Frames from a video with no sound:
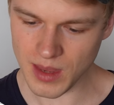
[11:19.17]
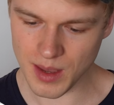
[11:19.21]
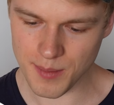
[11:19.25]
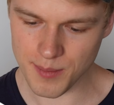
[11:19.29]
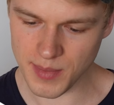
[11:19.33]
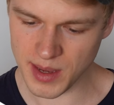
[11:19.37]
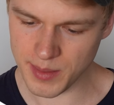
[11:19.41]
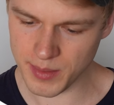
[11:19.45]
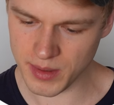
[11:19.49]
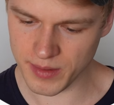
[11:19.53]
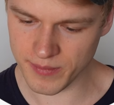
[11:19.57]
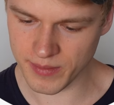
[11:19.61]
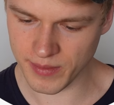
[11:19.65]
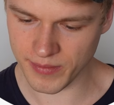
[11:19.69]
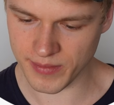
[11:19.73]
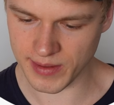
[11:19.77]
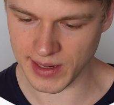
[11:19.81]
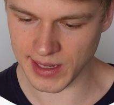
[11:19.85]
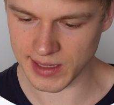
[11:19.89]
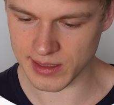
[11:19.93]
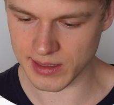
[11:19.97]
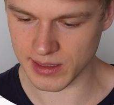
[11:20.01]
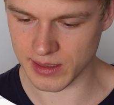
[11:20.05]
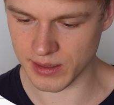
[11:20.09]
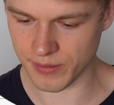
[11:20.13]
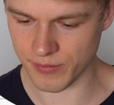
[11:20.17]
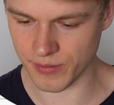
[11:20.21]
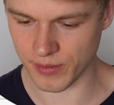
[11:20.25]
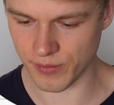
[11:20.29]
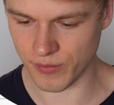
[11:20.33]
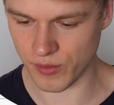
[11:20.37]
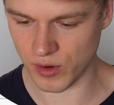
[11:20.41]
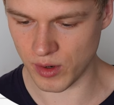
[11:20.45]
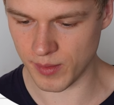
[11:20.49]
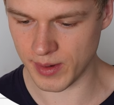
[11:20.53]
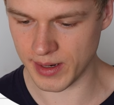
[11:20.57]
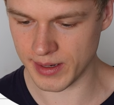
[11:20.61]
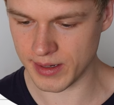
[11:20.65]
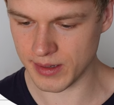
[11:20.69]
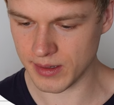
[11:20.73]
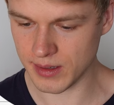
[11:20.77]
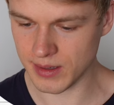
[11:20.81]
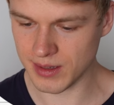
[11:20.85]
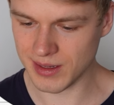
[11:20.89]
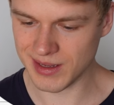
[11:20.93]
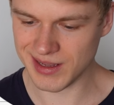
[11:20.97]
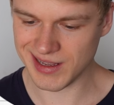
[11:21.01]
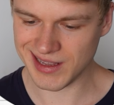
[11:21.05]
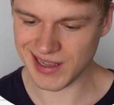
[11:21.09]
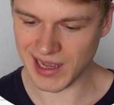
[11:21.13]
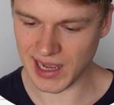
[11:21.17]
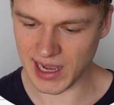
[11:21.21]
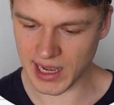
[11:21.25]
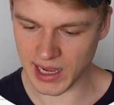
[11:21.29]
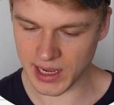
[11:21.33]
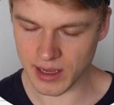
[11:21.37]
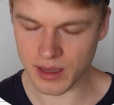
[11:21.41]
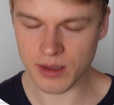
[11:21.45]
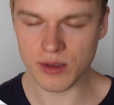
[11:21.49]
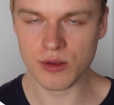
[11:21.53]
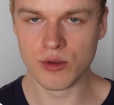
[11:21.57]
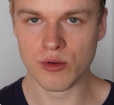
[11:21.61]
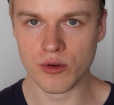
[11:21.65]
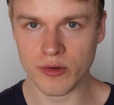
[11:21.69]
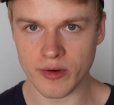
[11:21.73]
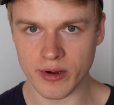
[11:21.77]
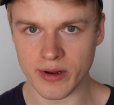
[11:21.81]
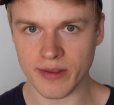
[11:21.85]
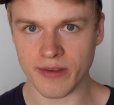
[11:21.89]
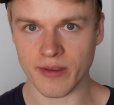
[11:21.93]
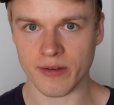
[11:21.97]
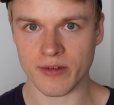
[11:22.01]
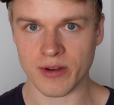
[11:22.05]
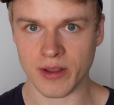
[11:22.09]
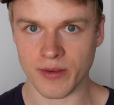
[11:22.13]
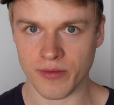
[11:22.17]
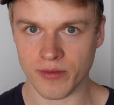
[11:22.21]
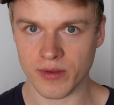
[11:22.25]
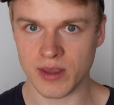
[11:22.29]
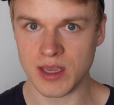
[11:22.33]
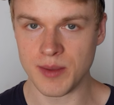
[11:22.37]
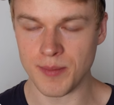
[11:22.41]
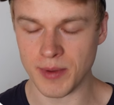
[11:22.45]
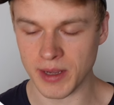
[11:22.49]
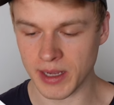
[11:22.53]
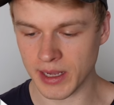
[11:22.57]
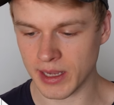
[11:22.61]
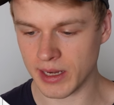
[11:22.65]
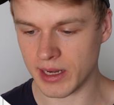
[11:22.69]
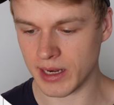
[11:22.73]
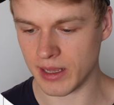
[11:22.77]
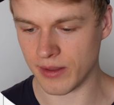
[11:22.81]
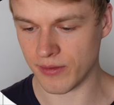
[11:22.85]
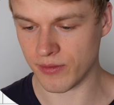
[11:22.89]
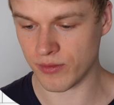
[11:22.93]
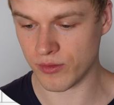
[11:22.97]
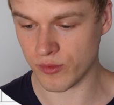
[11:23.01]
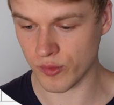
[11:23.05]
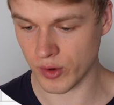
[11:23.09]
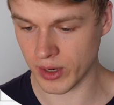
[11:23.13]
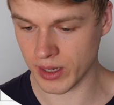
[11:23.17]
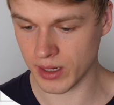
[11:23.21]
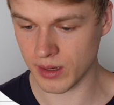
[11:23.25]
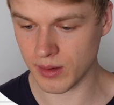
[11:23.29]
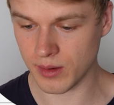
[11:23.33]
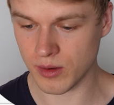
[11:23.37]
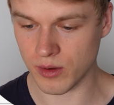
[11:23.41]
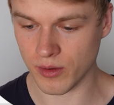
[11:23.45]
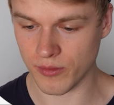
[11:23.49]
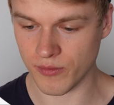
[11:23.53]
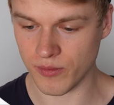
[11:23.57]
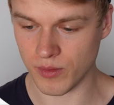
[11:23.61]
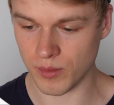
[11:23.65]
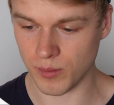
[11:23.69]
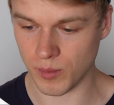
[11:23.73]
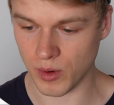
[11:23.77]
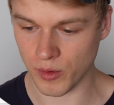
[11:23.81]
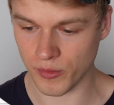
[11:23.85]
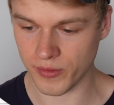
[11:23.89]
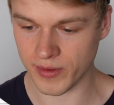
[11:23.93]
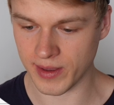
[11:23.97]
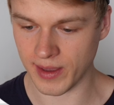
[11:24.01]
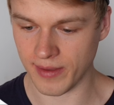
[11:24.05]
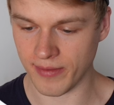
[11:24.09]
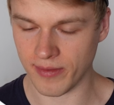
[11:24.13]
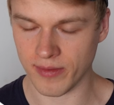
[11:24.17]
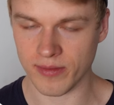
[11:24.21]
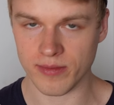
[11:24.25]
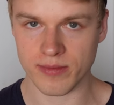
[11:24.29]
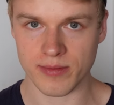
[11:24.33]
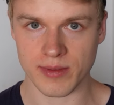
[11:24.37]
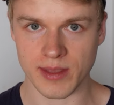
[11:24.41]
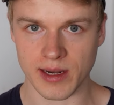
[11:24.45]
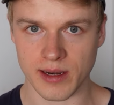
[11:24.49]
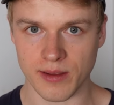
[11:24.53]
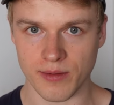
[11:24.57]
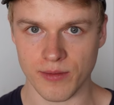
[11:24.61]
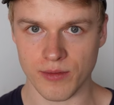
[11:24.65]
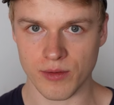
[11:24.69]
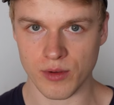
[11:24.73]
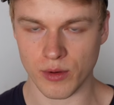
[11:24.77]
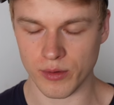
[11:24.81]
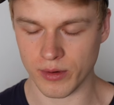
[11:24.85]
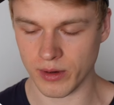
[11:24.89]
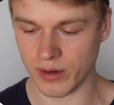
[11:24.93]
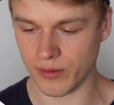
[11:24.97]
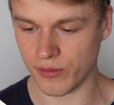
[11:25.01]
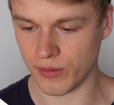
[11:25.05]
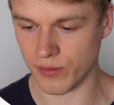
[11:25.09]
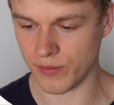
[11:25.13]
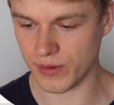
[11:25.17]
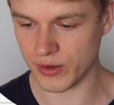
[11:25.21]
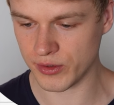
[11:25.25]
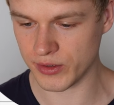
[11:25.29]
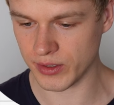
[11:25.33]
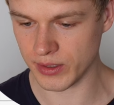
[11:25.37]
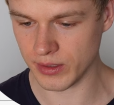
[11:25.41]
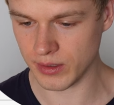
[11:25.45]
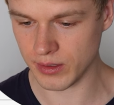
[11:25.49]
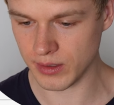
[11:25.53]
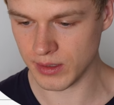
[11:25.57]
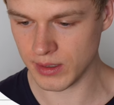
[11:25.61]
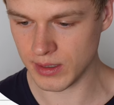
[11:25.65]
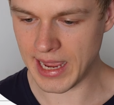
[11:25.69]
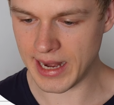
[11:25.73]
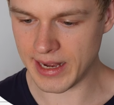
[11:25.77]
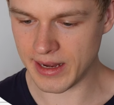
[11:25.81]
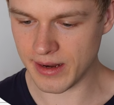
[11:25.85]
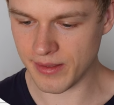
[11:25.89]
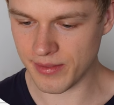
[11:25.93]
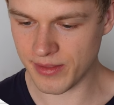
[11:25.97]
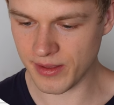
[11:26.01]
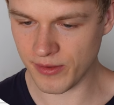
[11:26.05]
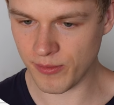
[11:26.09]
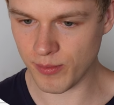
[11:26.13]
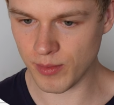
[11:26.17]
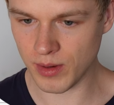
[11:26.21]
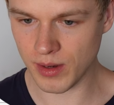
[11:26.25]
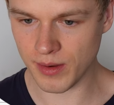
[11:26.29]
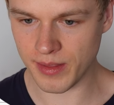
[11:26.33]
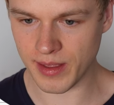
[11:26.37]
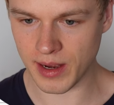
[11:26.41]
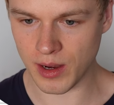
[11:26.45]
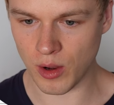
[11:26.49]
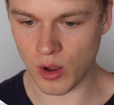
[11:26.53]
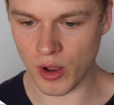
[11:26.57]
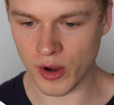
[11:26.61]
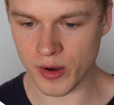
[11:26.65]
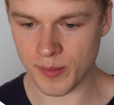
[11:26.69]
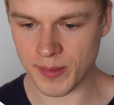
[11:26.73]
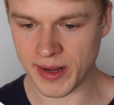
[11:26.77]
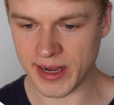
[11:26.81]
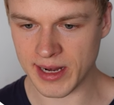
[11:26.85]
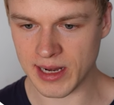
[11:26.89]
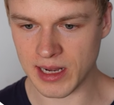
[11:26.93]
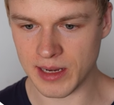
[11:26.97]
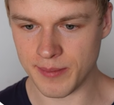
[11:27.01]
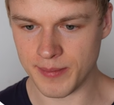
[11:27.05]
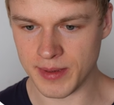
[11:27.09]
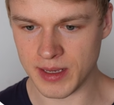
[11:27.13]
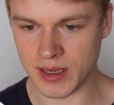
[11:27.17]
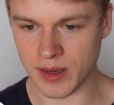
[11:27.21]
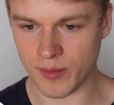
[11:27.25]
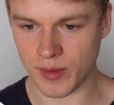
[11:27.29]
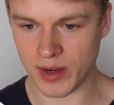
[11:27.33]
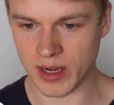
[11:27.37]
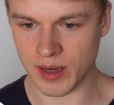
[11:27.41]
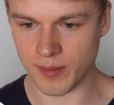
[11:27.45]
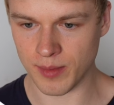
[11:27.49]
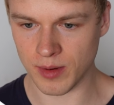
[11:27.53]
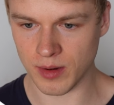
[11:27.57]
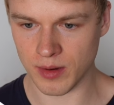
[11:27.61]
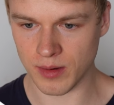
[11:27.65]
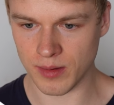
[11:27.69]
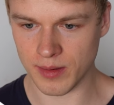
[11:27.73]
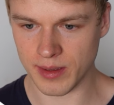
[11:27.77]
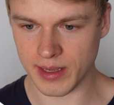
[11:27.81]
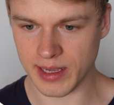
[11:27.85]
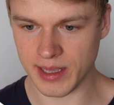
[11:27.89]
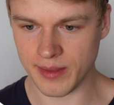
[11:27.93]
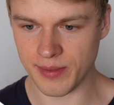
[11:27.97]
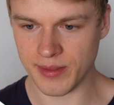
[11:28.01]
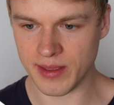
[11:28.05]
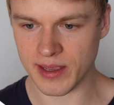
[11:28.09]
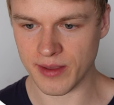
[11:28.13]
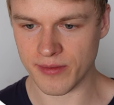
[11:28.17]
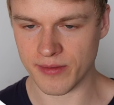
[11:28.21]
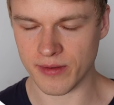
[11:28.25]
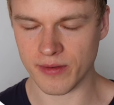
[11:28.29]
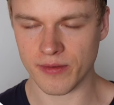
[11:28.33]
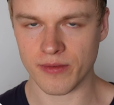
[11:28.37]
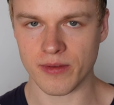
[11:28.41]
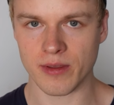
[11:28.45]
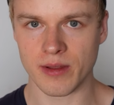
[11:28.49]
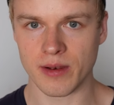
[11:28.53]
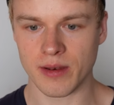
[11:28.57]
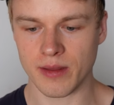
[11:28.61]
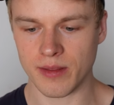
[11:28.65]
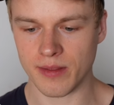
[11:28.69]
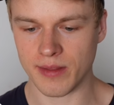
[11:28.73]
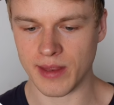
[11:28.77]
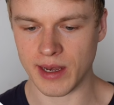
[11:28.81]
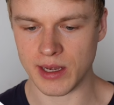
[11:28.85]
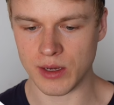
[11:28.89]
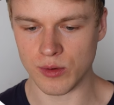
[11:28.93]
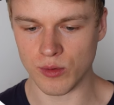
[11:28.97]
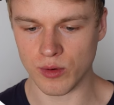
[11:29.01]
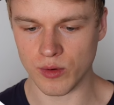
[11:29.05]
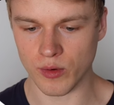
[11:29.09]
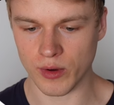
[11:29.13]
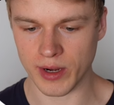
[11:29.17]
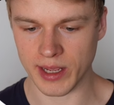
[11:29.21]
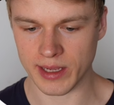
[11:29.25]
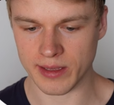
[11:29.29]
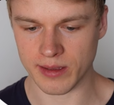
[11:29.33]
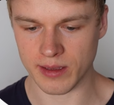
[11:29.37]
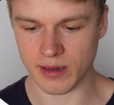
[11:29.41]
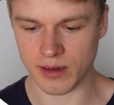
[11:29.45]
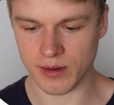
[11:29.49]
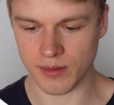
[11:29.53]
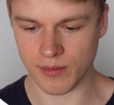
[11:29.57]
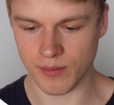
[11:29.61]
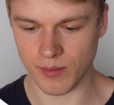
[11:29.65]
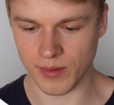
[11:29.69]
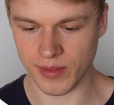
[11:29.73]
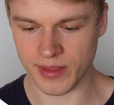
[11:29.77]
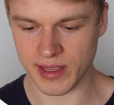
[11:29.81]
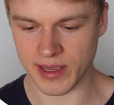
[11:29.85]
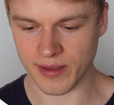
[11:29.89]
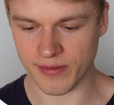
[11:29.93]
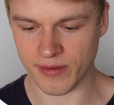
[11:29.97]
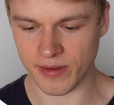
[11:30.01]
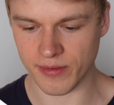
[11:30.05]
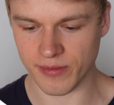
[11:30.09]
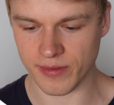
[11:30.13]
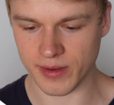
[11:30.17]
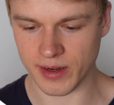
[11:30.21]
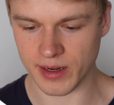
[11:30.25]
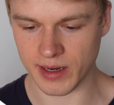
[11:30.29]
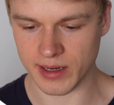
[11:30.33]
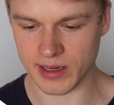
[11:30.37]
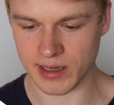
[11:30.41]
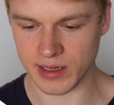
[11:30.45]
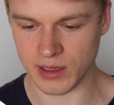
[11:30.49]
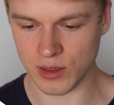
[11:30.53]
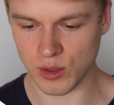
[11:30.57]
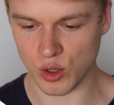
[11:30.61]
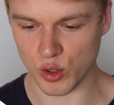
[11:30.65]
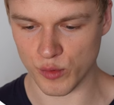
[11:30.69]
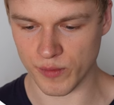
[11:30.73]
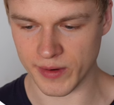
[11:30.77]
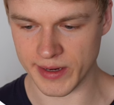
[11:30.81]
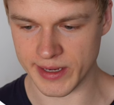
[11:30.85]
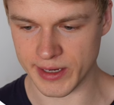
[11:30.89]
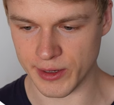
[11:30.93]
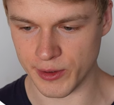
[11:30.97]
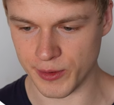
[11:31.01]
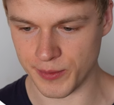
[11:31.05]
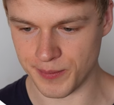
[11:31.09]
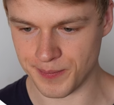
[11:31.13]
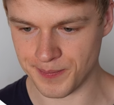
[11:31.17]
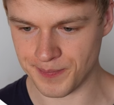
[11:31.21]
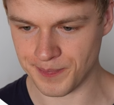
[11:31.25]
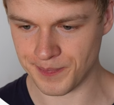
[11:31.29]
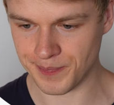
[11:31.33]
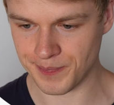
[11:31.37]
Maybe even select a different format. I usually suggest keeping it as string because for most cases that is totally sufficient. And this will then automatically be available in the assistant that you connected with the assistant ID over here.